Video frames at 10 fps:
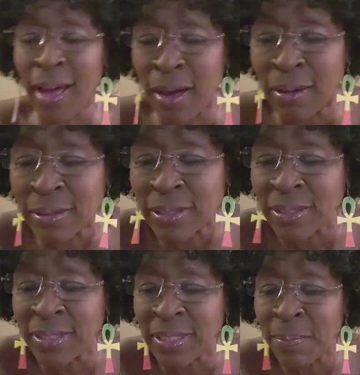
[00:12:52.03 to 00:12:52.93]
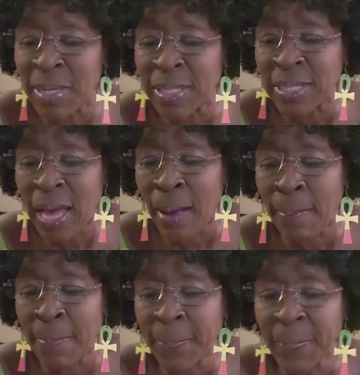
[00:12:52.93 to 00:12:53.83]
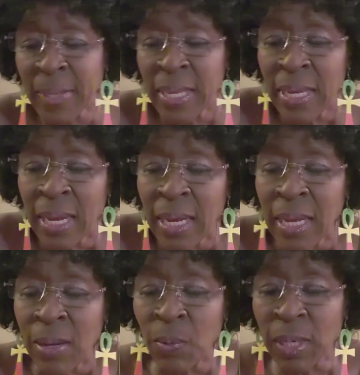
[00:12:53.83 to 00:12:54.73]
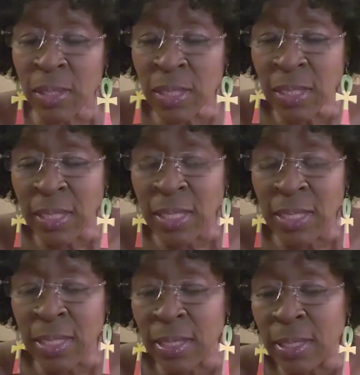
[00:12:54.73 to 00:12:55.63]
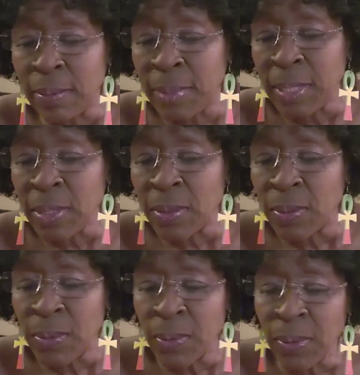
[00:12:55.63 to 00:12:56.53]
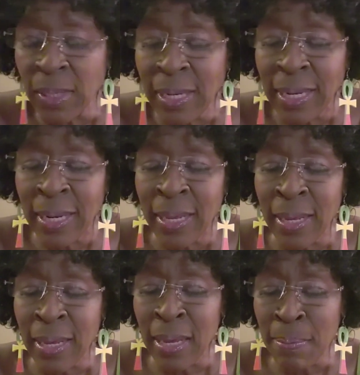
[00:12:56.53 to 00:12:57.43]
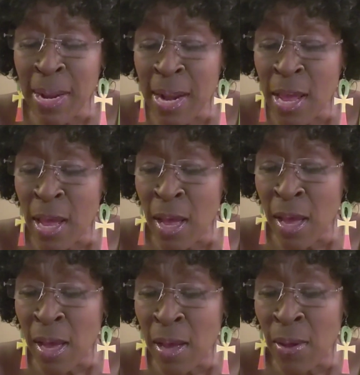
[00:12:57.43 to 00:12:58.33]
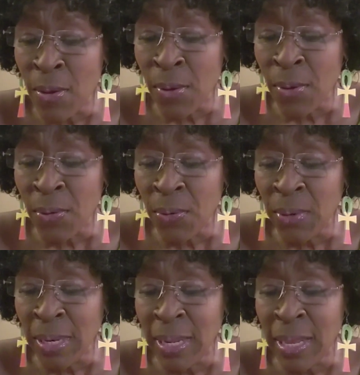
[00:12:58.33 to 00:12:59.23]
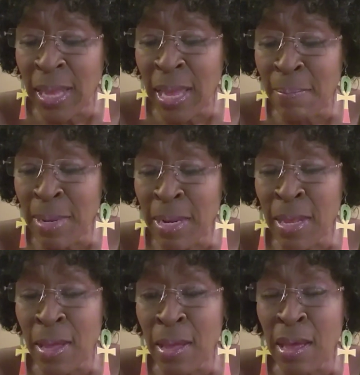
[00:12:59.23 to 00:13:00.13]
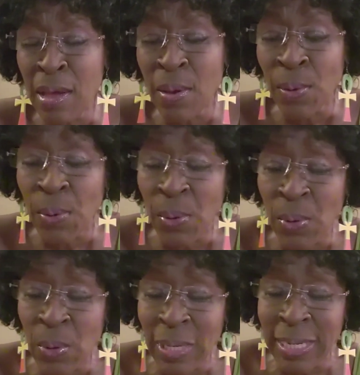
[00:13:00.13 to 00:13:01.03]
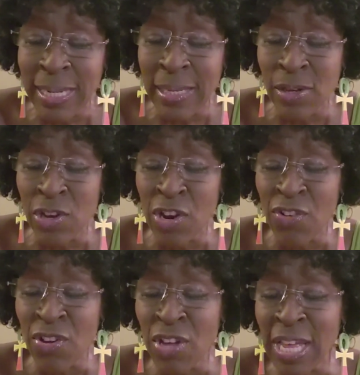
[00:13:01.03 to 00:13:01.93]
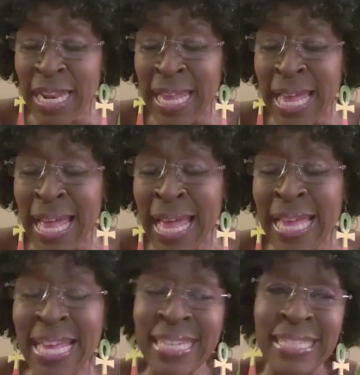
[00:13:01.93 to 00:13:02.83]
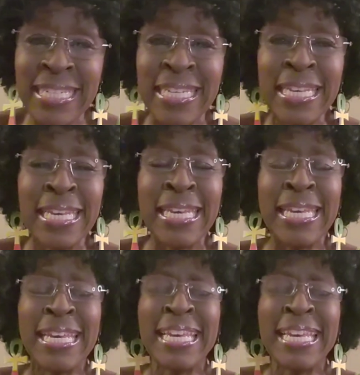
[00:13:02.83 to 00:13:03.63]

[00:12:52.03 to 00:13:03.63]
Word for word: Oh, girl, y'all better stop. What else did they sing? Let me know. Let me know. Let me know. You're all I need